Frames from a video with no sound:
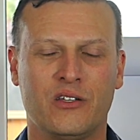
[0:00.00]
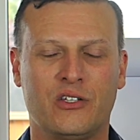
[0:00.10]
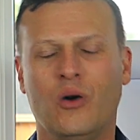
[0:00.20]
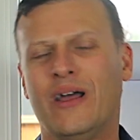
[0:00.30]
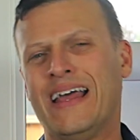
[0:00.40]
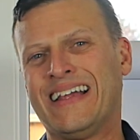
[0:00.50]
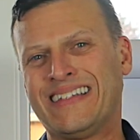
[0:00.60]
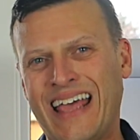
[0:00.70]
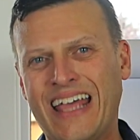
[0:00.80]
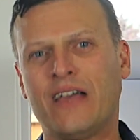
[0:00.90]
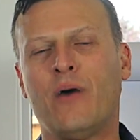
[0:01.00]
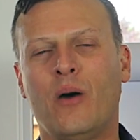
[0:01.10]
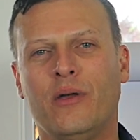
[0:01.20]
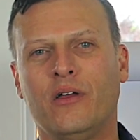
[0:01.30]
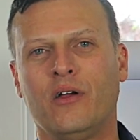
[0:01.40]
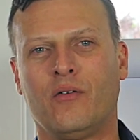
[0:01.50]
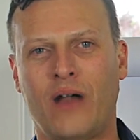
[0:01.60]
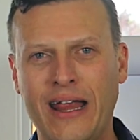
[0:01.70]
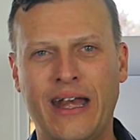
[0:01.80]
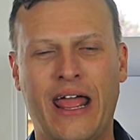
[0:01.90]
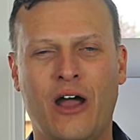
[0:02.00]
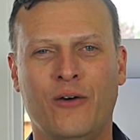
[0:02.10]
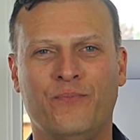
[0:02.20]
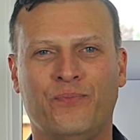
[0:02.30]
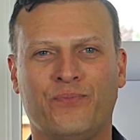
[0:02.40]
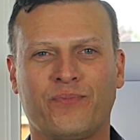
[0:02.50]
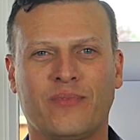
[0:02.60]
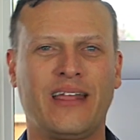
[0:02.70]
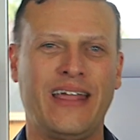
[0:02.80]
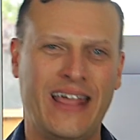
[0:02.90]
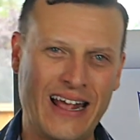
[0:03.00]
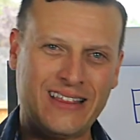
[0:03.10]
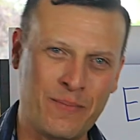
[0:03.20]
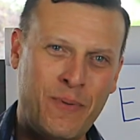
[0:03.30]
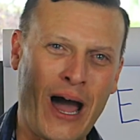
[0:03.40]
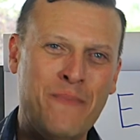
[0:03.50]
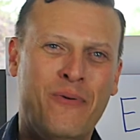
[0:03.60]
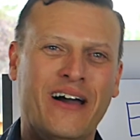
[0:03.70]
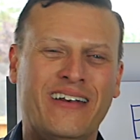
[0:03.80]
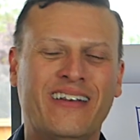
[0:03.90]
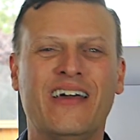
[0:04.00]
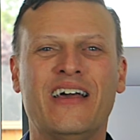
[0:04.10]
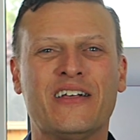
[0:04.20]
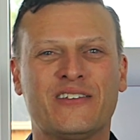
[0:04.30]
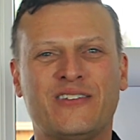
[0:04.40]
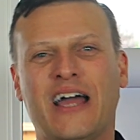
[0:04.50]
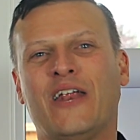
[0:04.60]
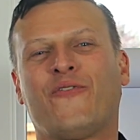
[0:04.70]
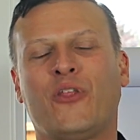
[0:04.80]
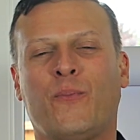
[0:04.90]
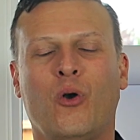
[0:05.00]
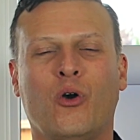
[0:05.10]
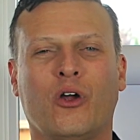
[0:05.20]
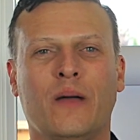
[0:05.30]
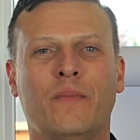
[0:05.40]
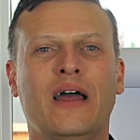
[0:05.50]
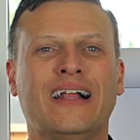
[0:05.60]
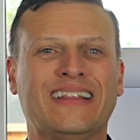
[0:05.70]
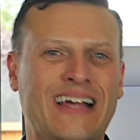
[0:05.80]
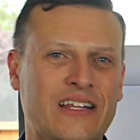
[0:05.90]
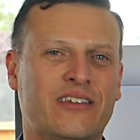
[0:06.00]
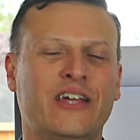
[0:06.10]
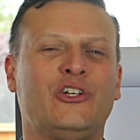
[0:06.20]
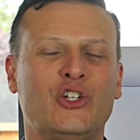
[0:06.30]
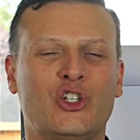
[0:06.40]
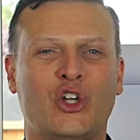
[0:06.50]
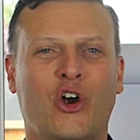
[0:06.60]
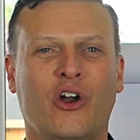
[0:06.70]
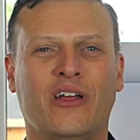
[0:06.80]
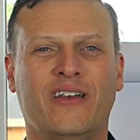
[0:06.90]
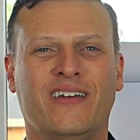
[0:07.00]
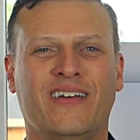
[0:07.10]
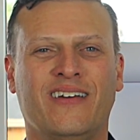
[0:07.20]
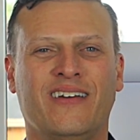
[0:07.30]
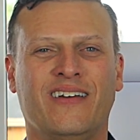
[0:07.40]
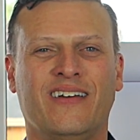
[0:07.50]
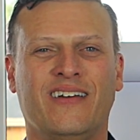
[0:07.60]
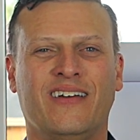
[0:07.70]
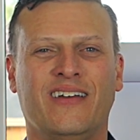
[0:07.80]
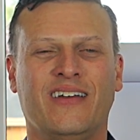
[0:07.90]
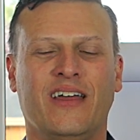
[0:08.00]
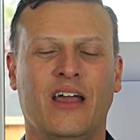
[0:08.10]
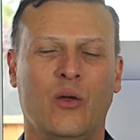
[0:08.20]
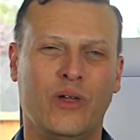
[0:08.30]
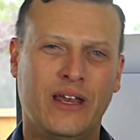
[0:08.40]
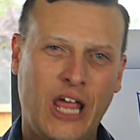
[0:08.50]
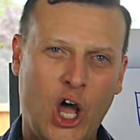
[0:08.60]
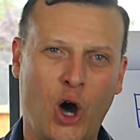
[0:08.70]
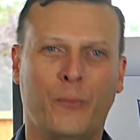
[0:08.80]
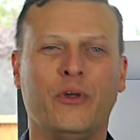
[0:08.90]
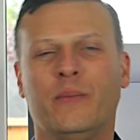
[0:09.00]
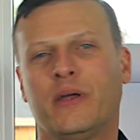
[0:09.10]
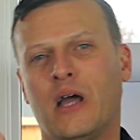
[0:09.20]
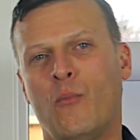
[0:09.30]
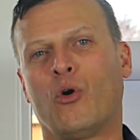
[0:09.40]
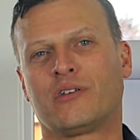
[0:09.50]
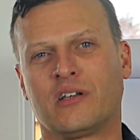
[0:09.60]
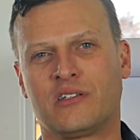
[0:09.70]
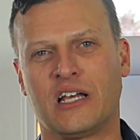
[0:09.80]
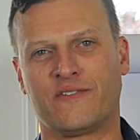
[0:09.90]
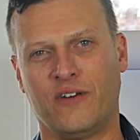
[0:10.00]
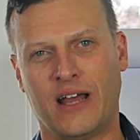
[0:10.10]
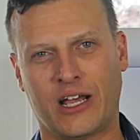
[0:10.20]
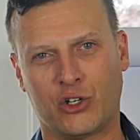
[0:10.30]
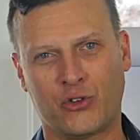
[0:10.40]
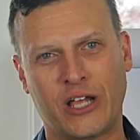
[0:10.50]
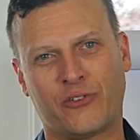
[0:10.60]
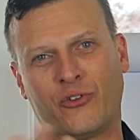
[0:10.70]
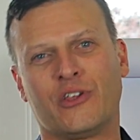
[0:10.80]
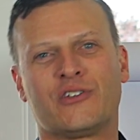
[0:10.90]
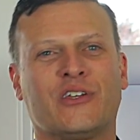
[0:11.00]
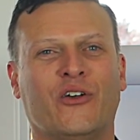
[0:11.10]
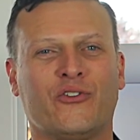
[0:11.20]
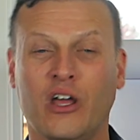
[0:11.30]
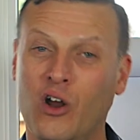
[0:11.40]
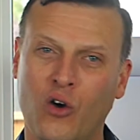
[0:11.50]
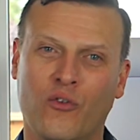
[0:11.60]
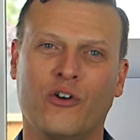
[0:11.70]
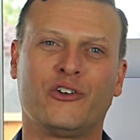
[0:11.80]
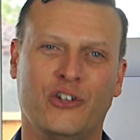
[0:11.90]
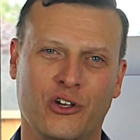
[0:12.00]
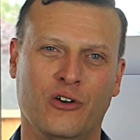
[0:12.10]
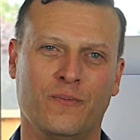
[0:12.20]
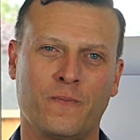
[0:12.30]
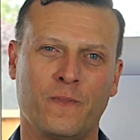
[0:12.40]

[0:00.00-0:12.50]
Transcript: So take a moment right now, hit the buy button, sign up for the program. Let's get you started, and we can help you to become more successful, and I can transfer this skill set over to you.